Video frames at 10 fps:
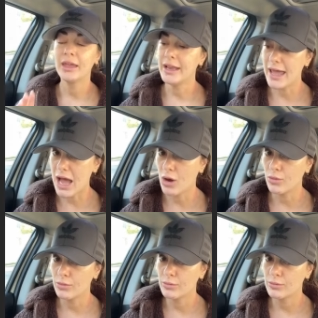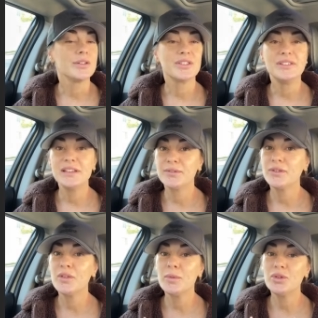Now, there's a
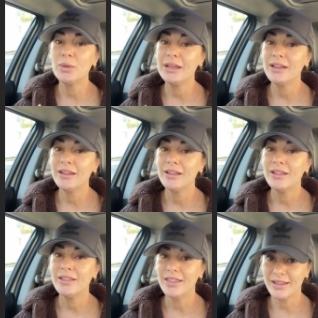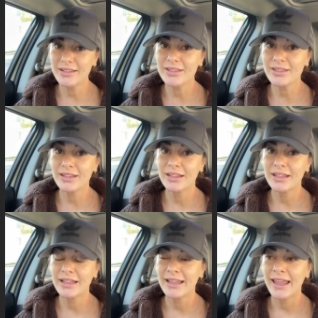difference between this
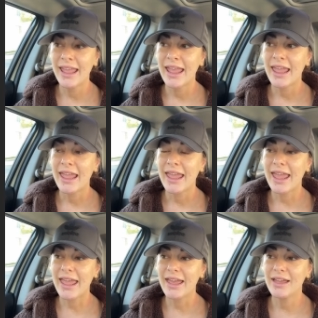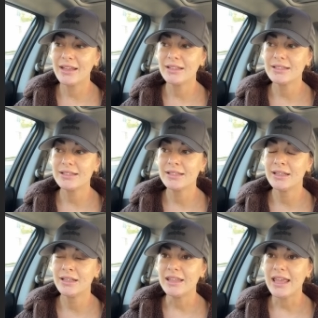and
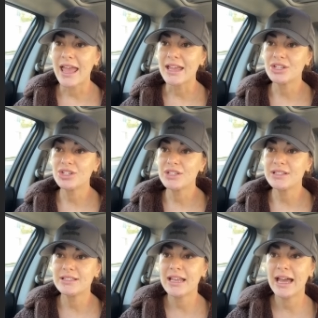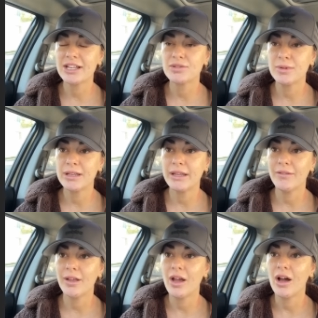the anxious attachment
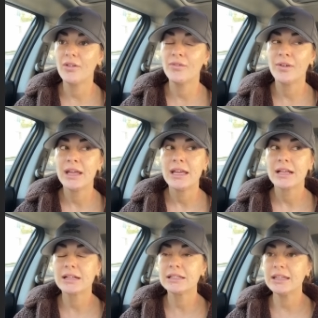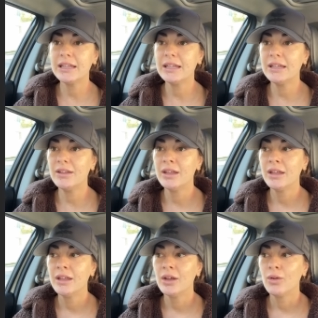giving off clingy
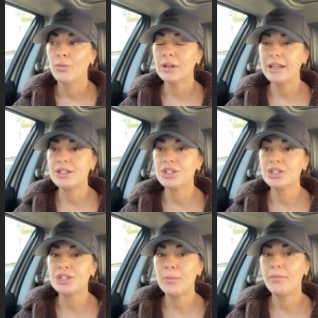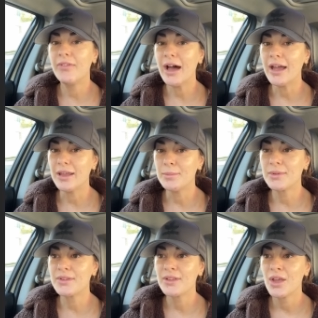relationship vibes